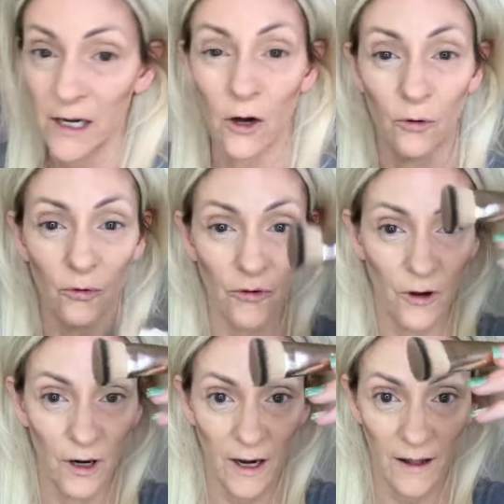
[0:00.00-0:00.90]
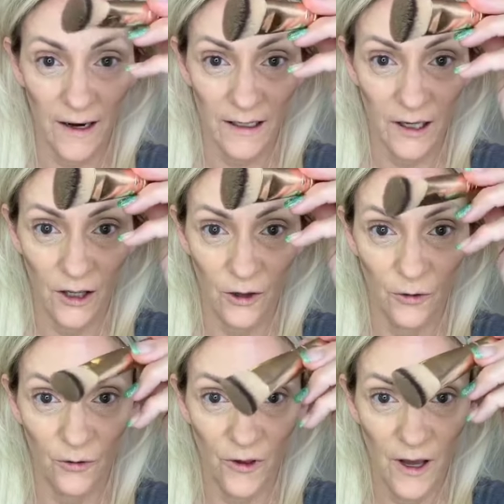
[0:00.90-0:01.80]
nose and I like to
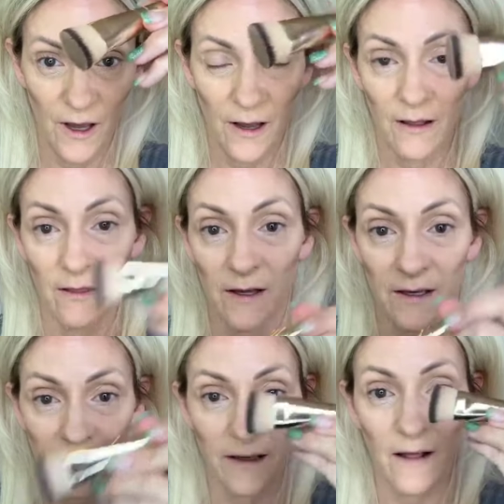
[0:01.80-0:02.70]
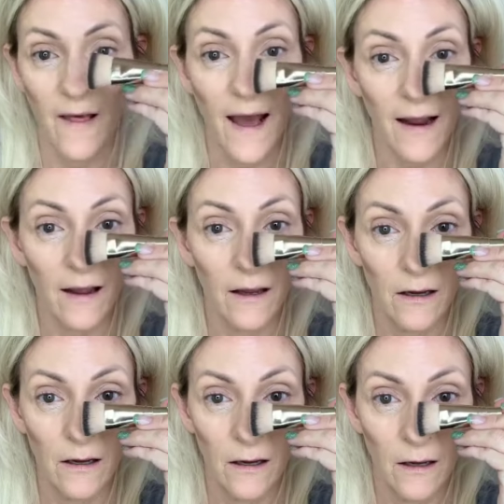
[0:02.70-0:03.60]
use the detail hack
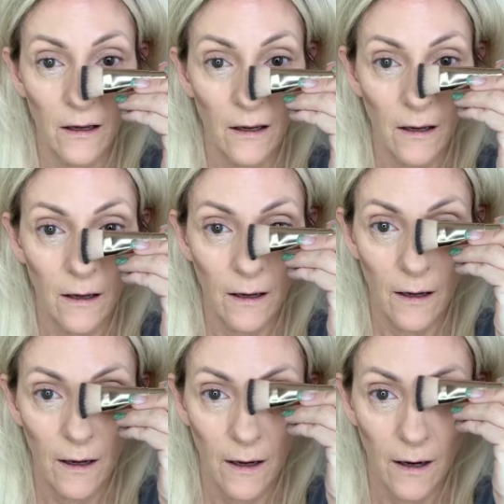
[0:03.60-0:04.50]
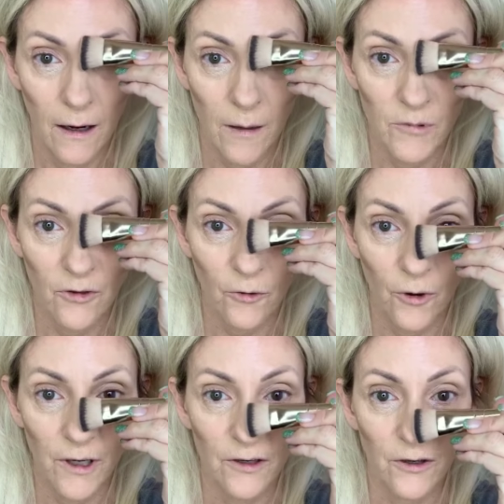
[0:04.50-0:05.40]
and I'm just
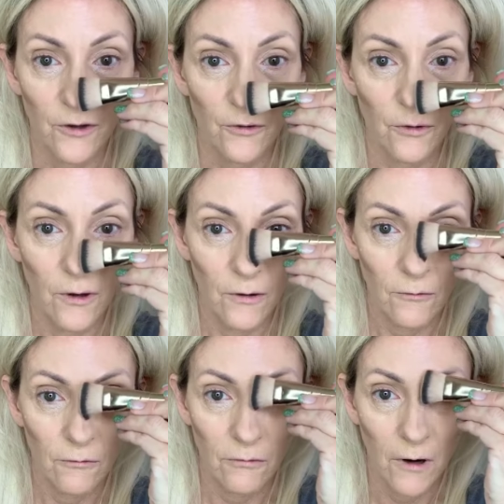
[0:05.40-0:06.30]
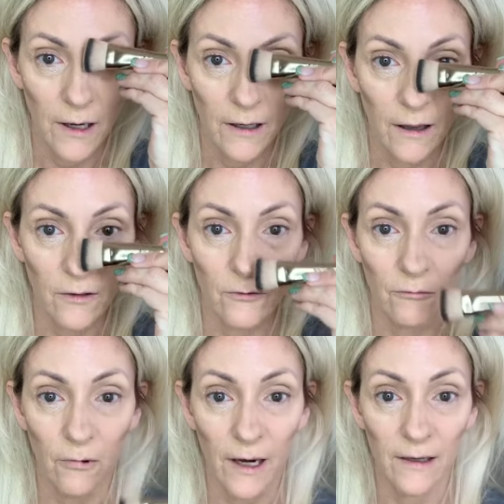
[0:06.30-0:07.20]
going to run this
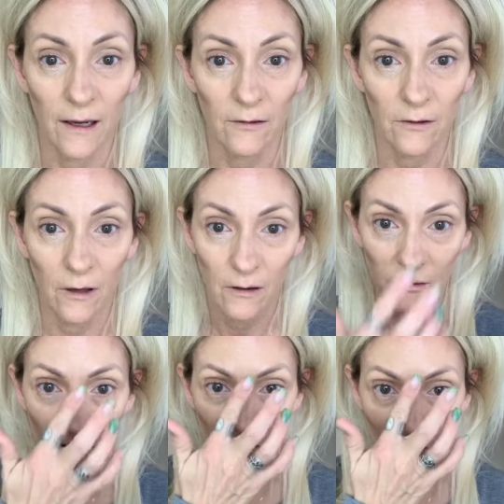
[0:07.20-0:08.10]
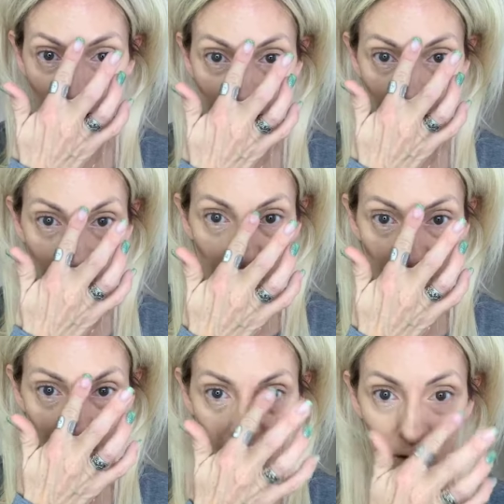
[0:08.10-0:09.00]
right down the side,
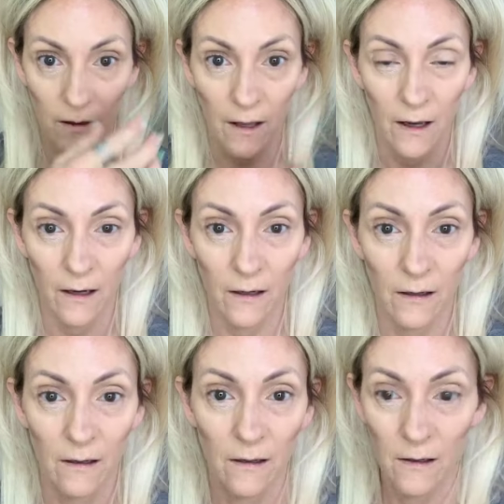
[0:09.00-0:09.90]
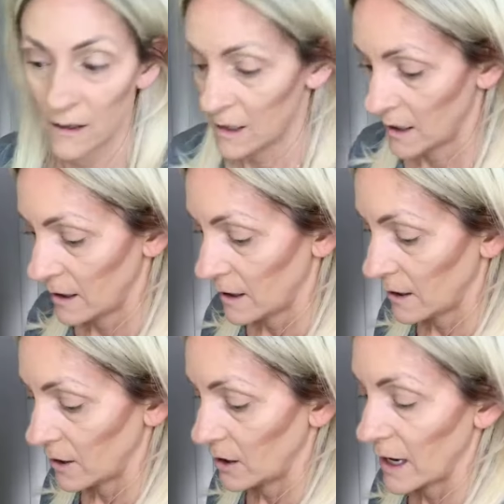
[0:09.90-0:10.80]
okay?
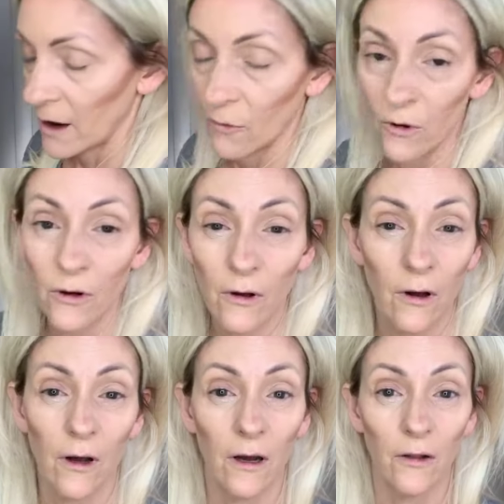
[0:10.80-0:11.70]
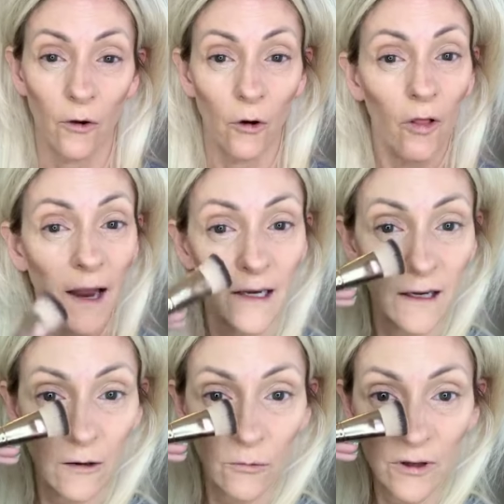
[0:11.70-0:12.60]
Now, the whole
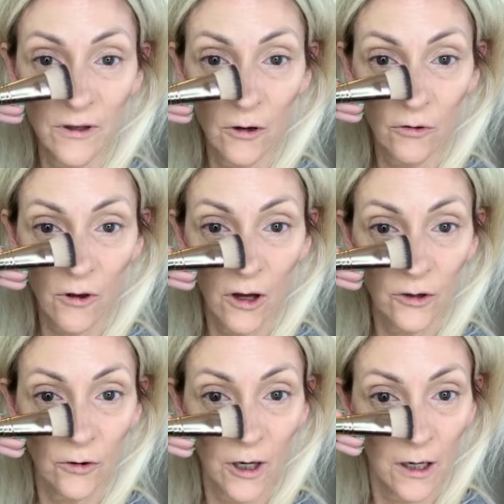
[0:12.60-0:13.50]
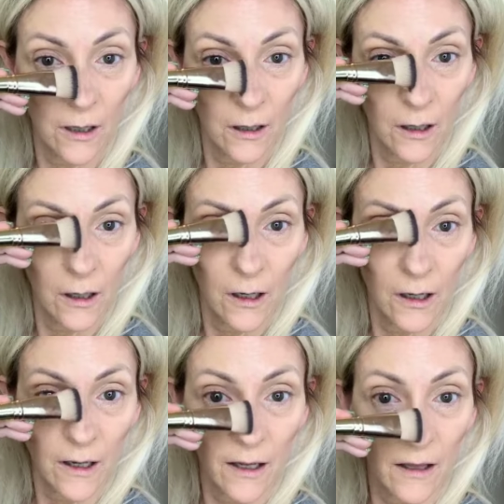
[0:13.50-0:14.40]
idea with nose contour
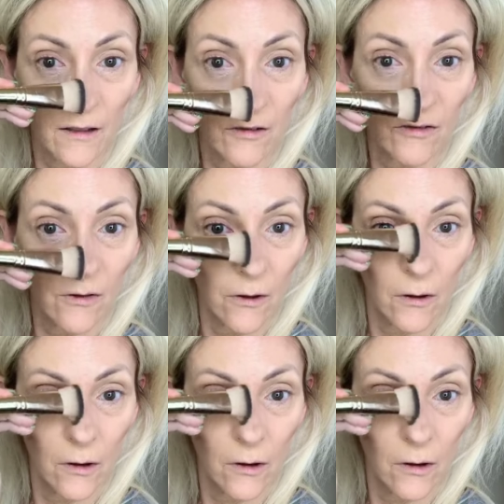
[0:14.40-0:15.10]
is